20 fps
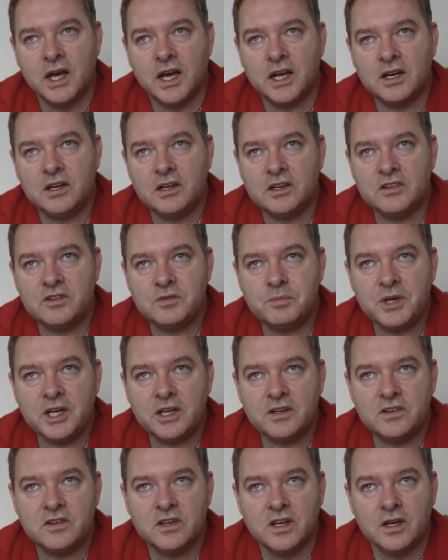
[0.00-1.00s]
and I
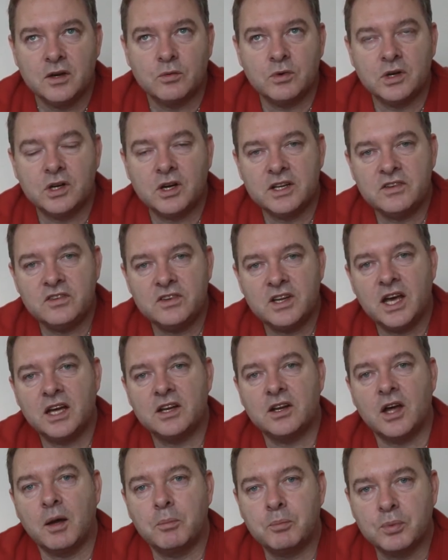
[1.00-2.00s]
expect when I
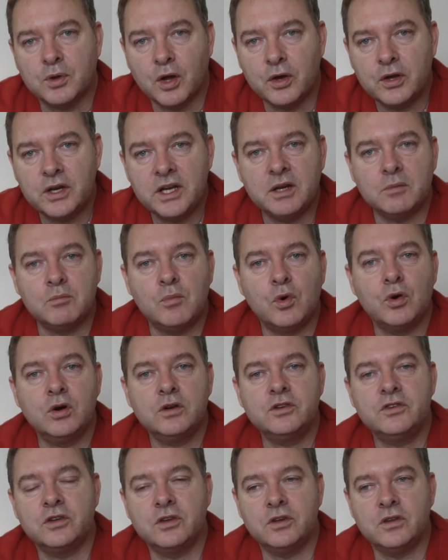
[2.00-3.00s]
start uploading
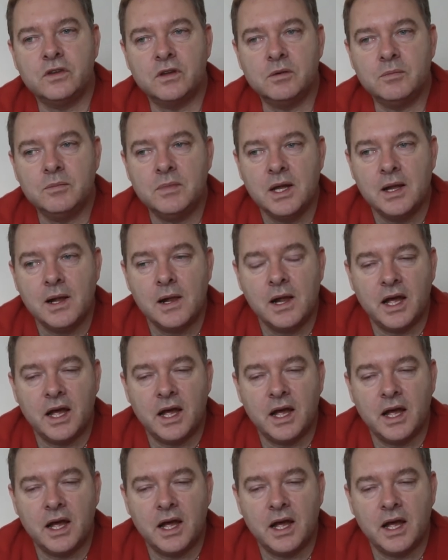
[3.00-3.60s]
more to them